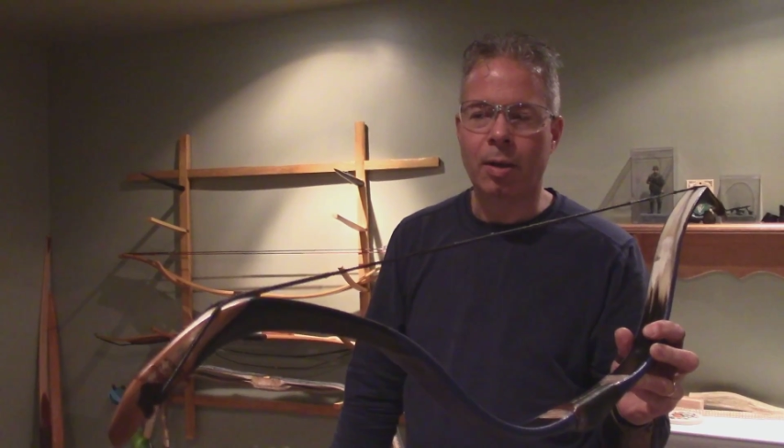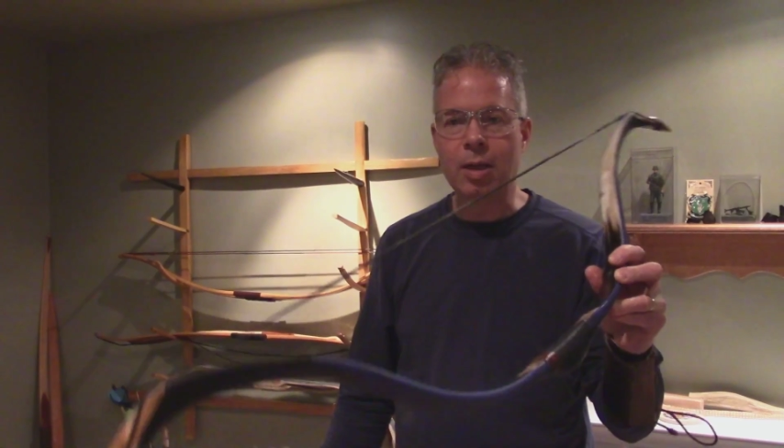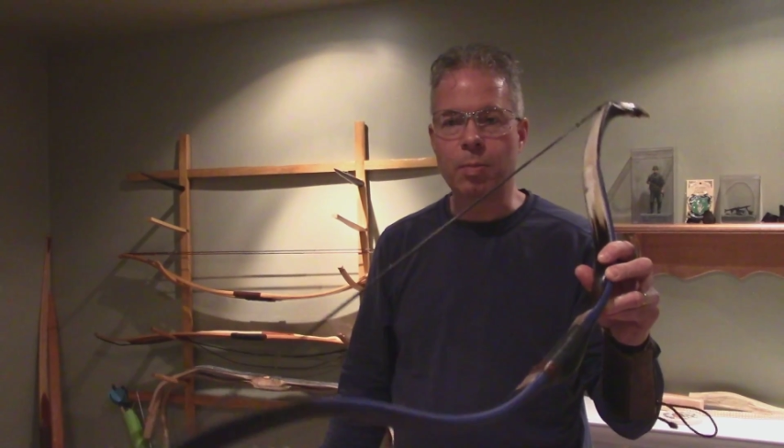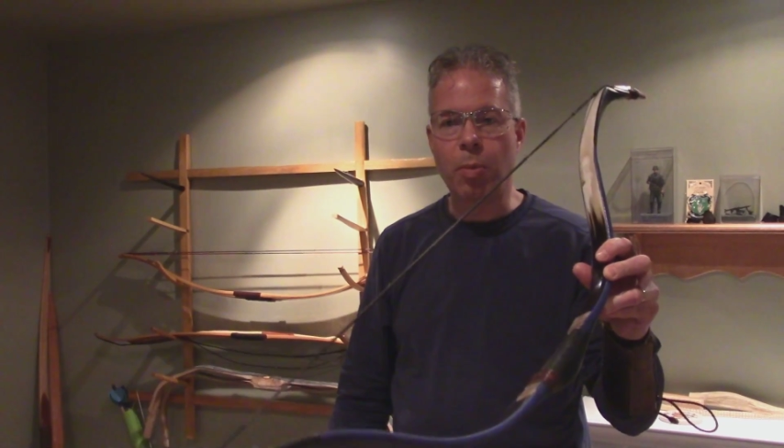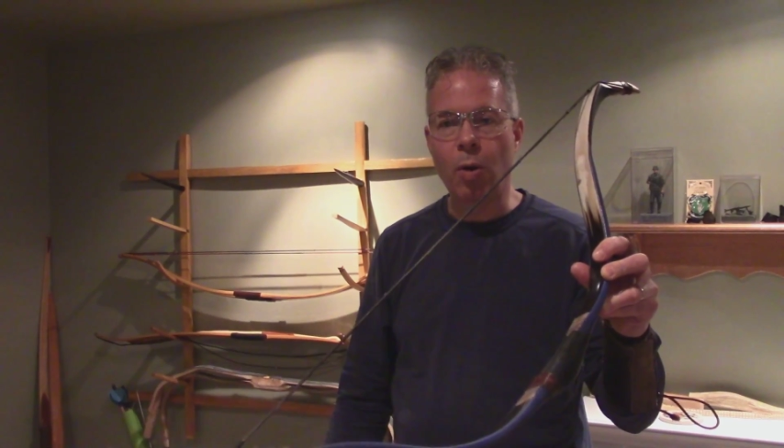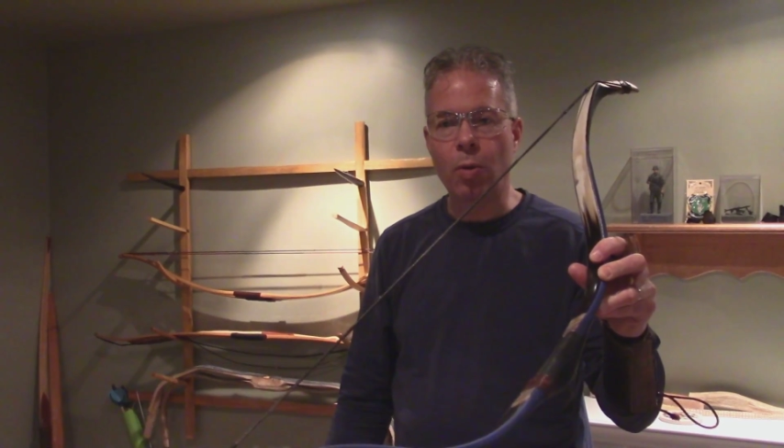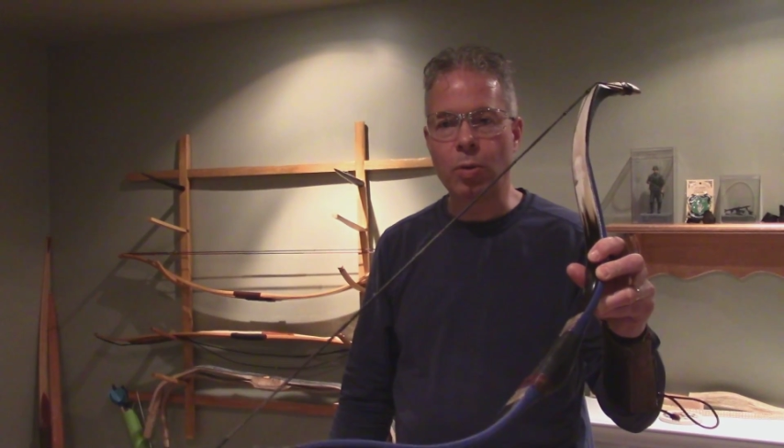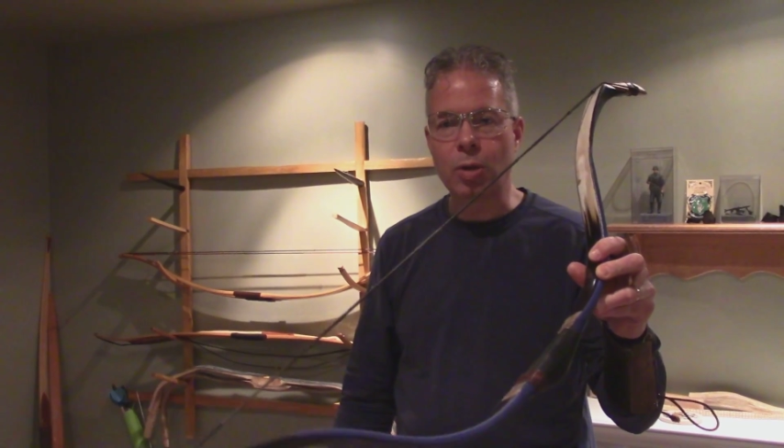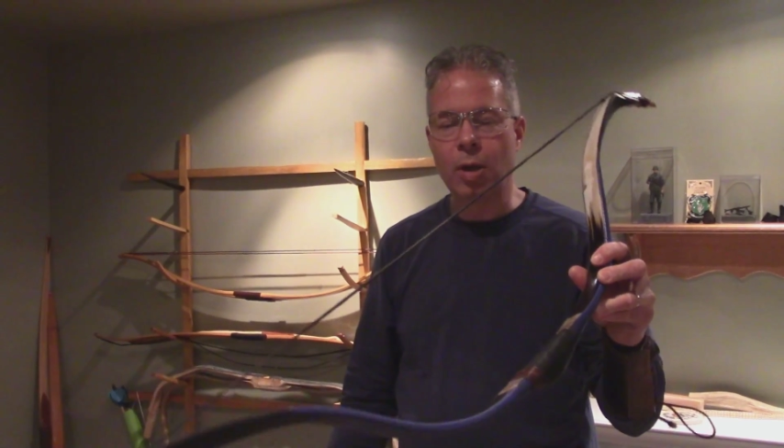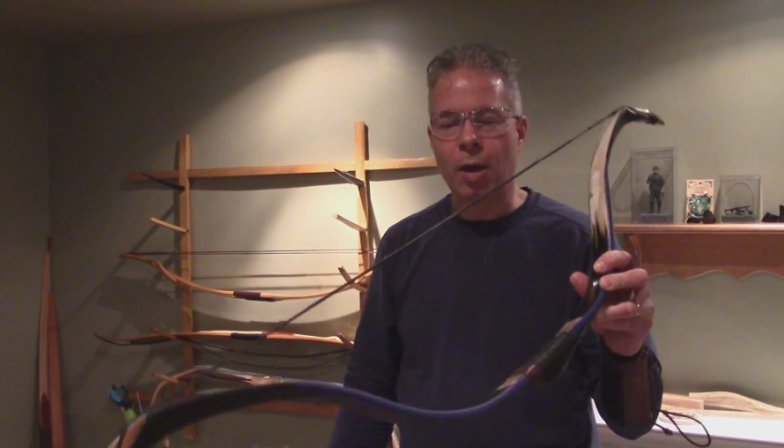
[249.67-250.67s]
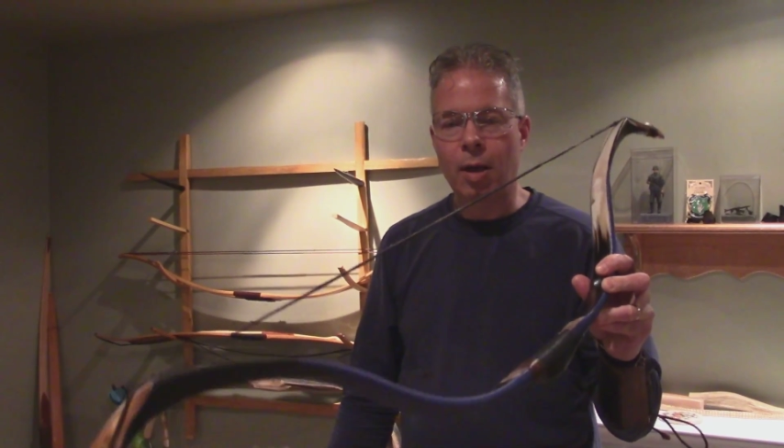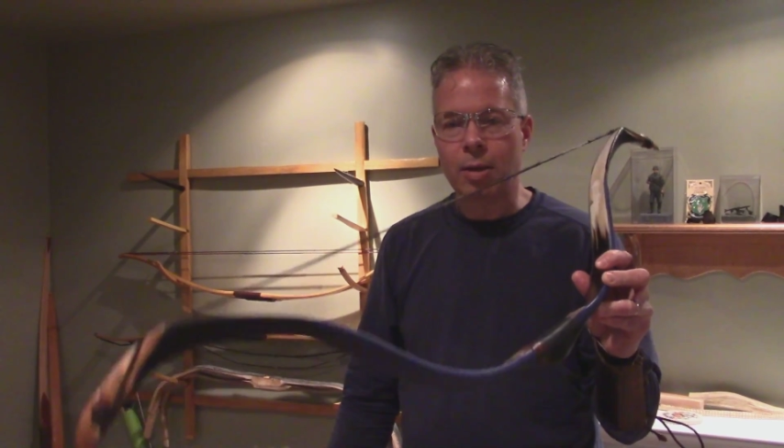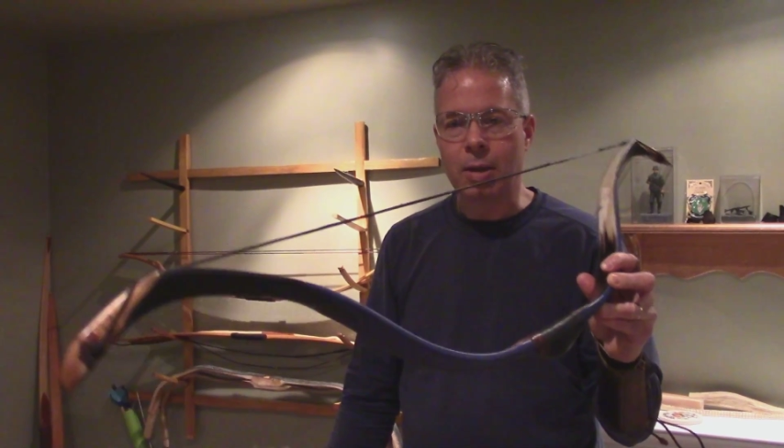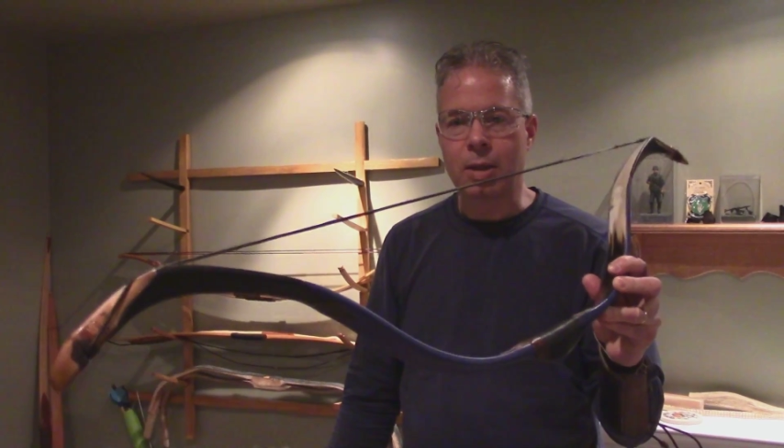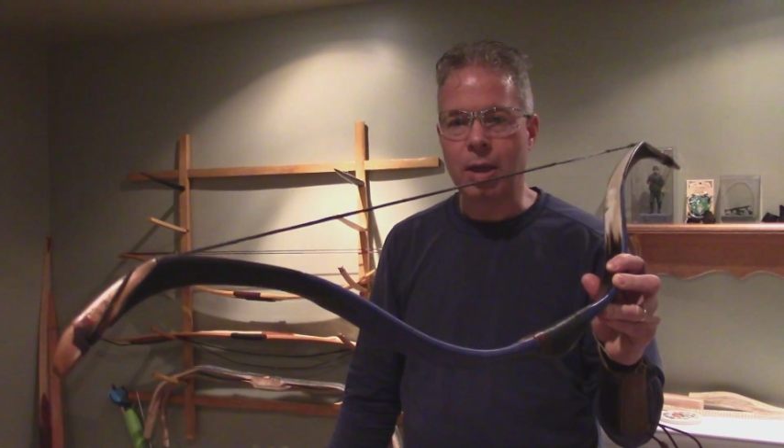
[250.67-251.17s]
these bows
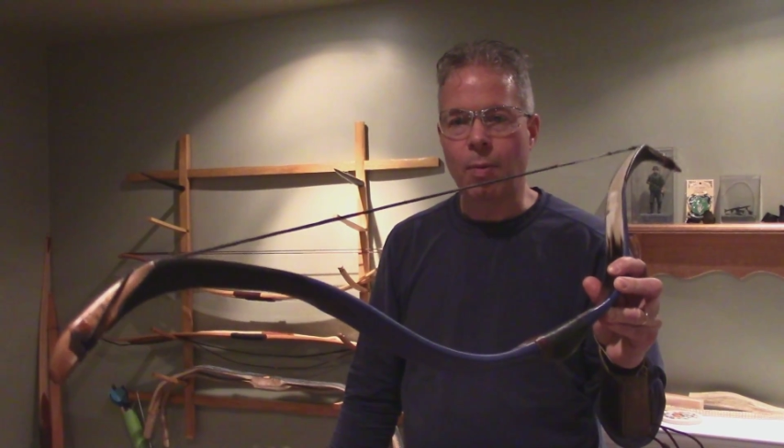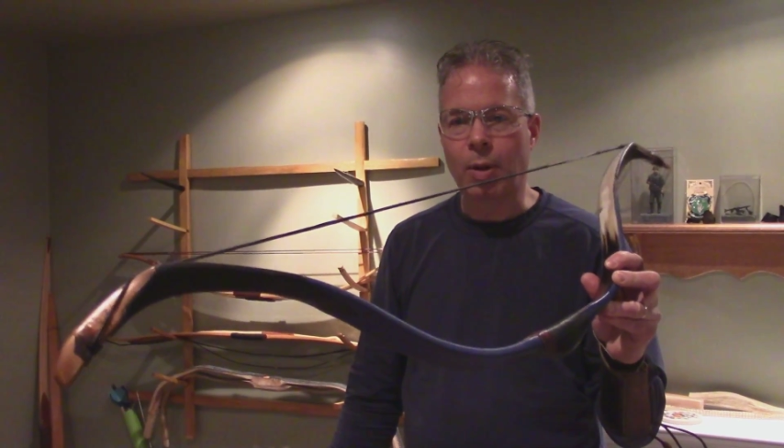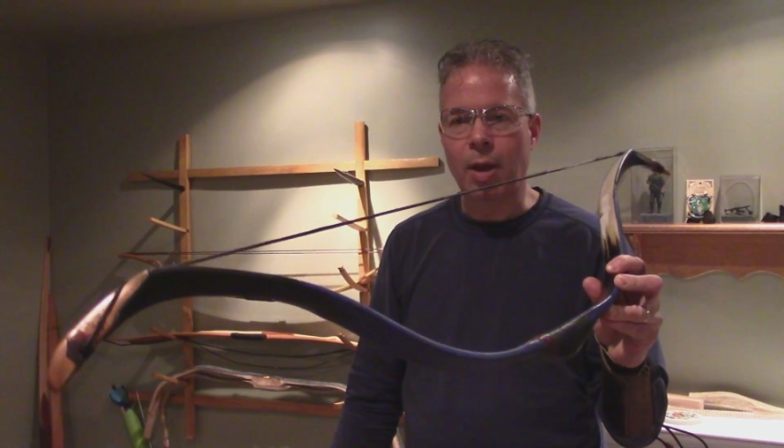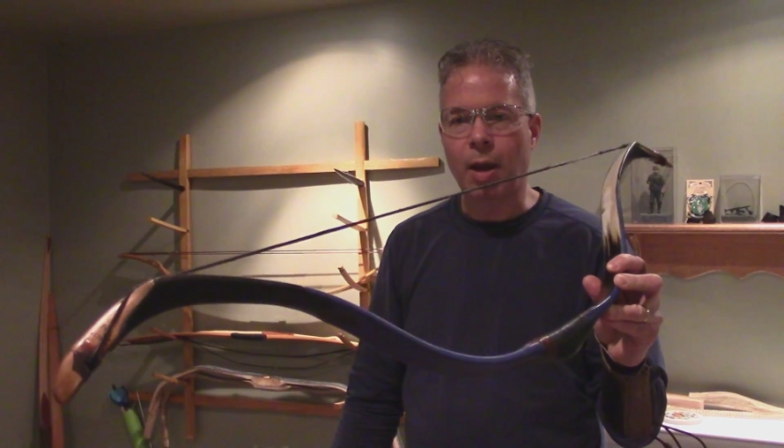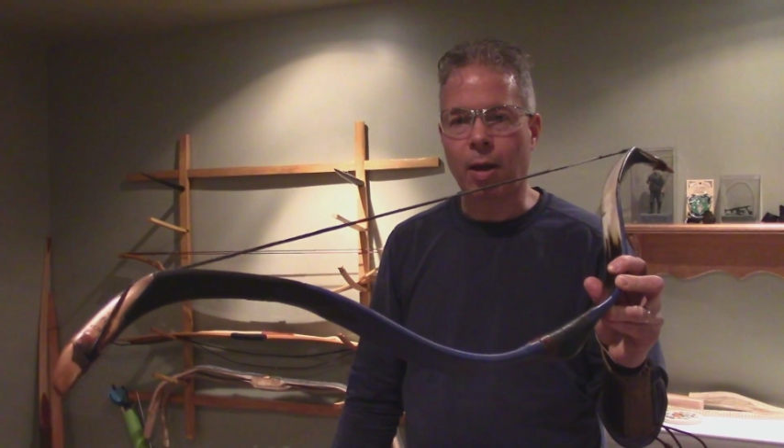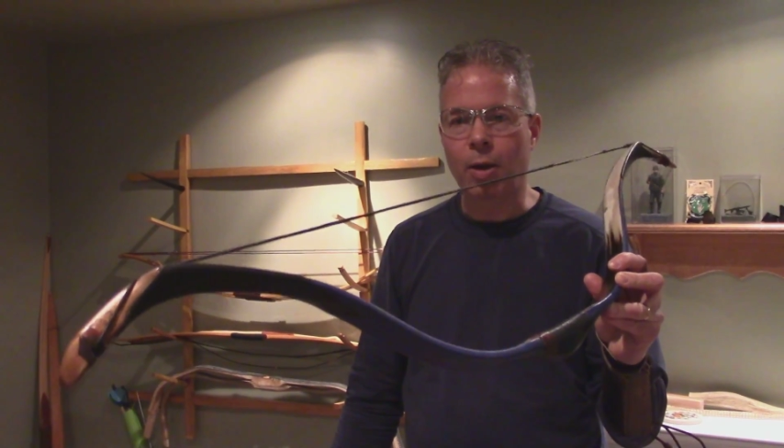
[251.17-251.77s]
to see what they